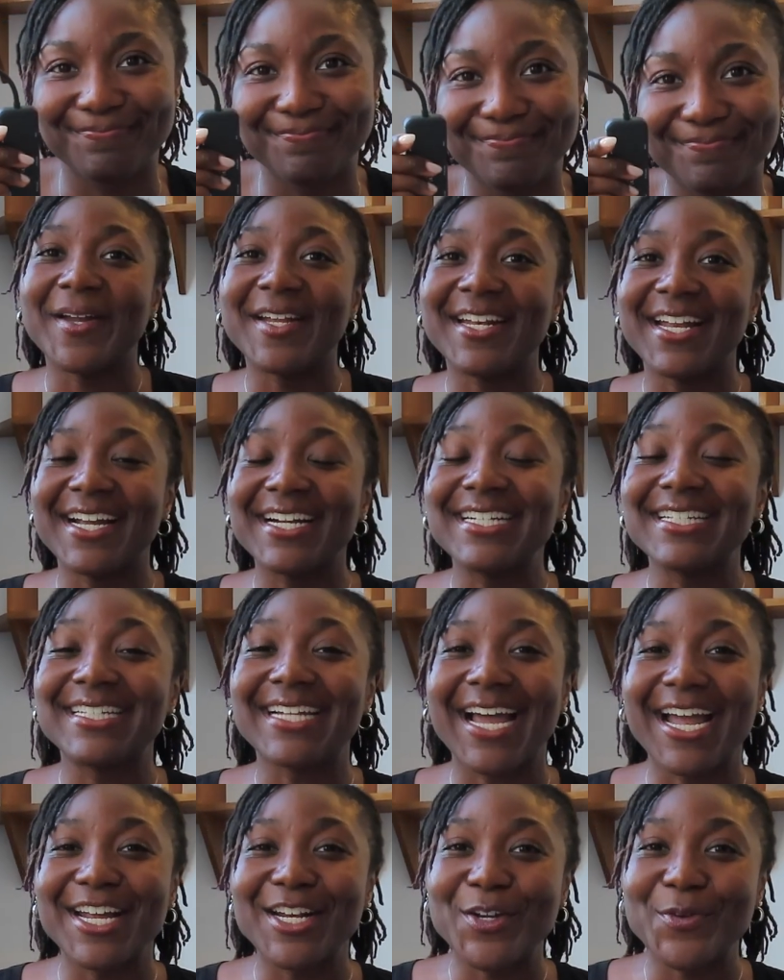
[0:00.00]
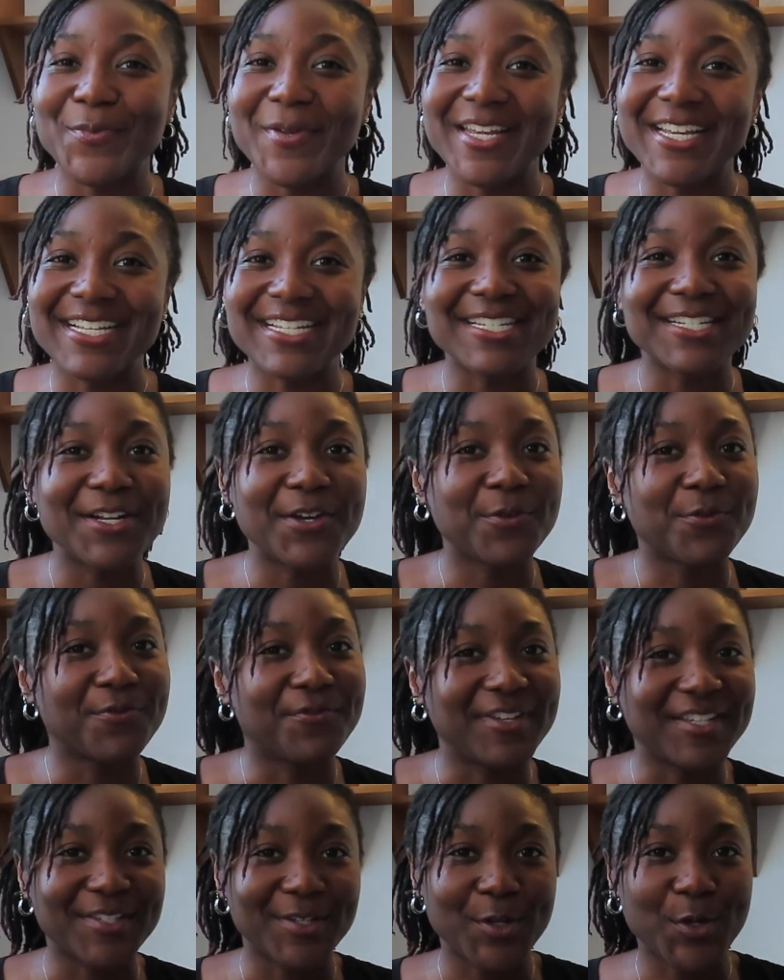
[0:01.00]
My next item isn't a
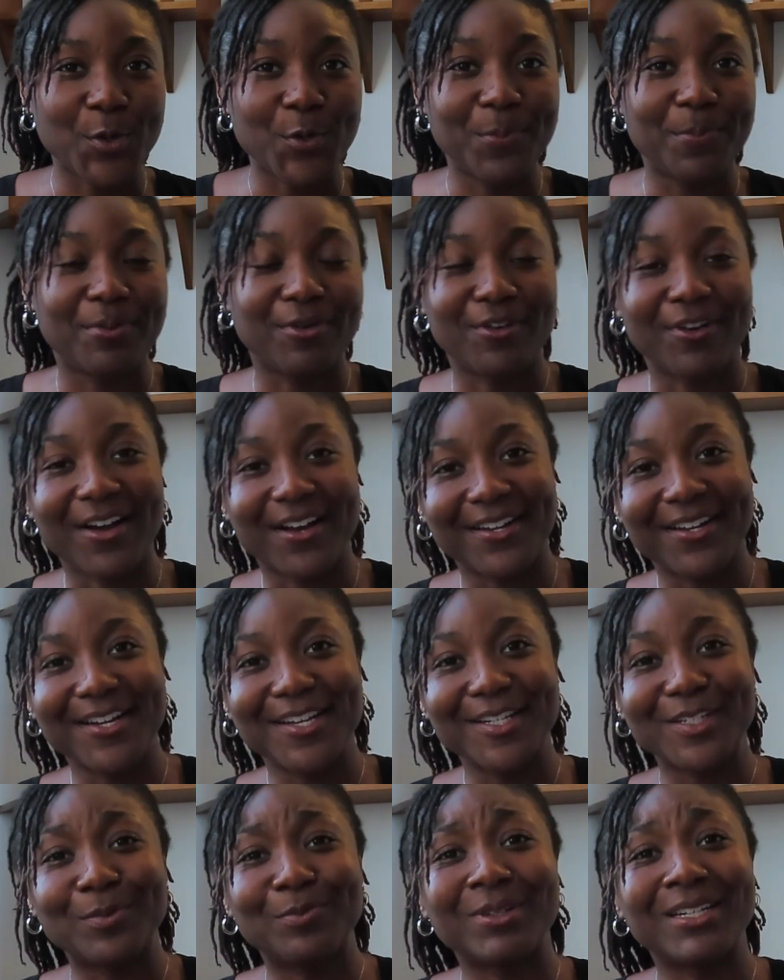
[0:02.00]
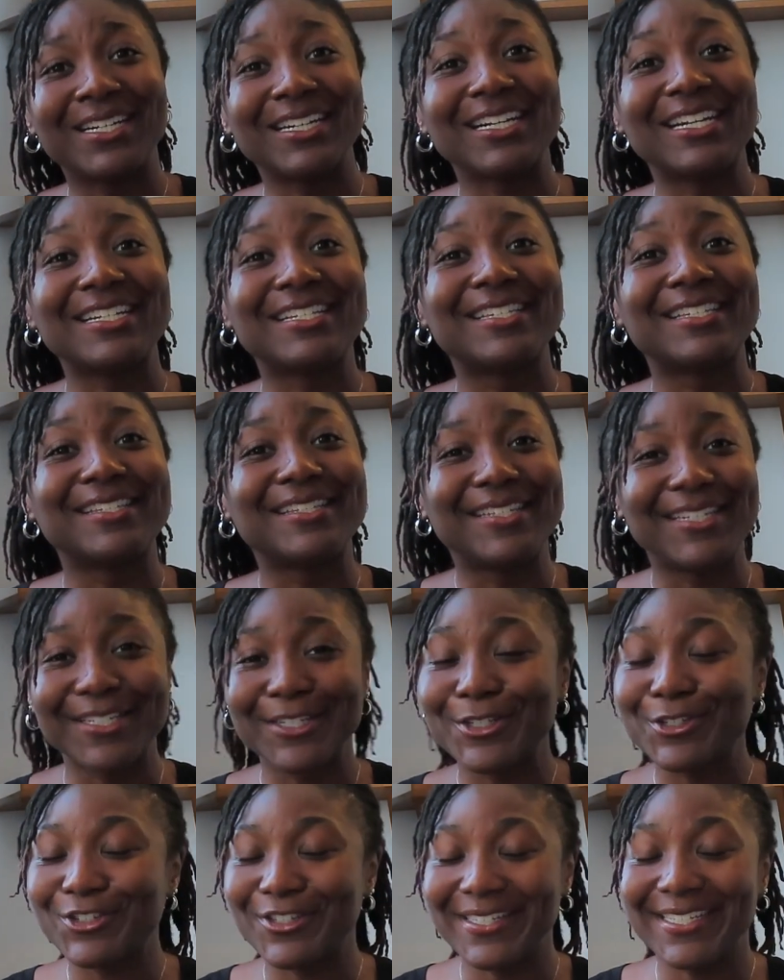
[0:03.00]
physical product, but it is
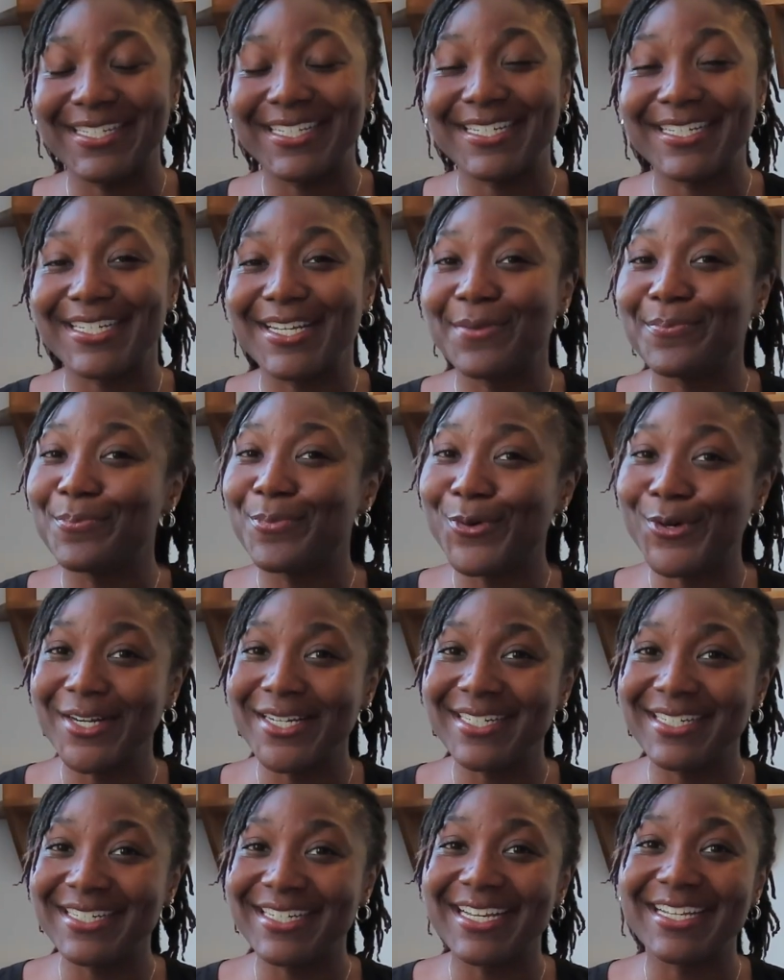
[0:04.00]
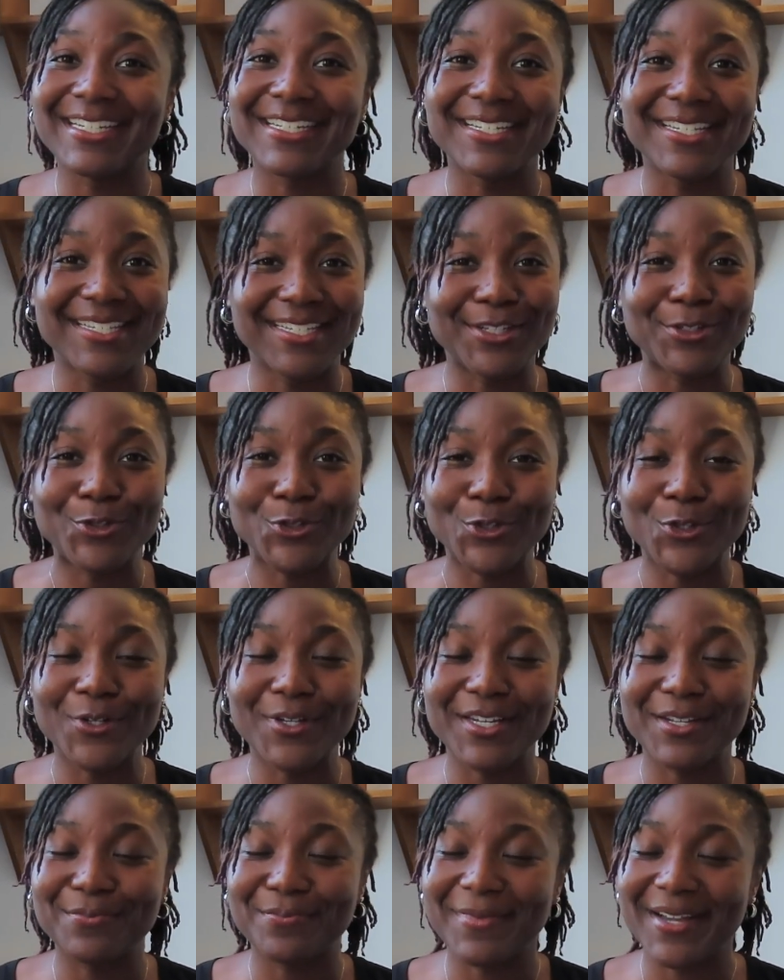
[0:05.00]
still just as important and essential
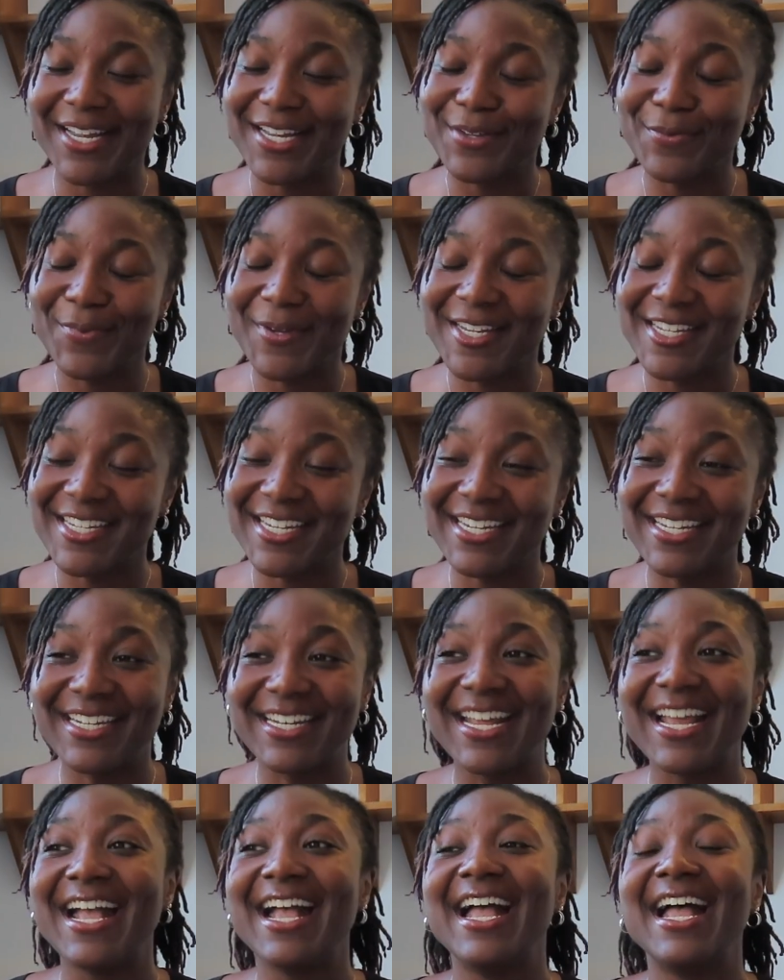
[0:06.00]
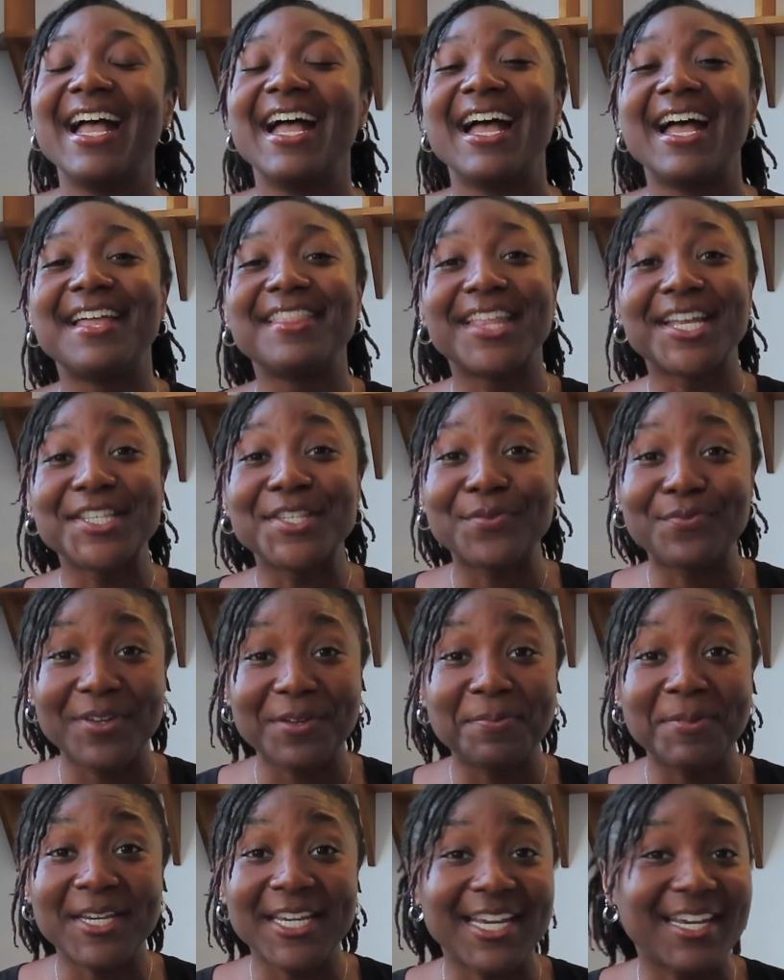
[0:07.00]
in my opinion, and that's a
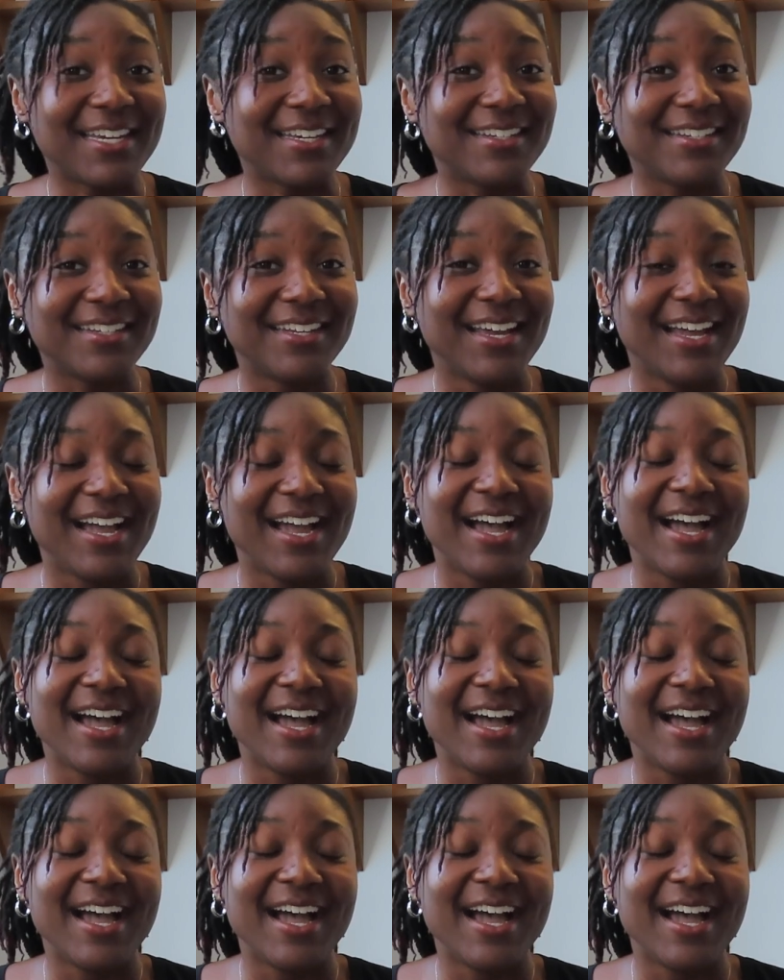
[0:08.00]
VPN.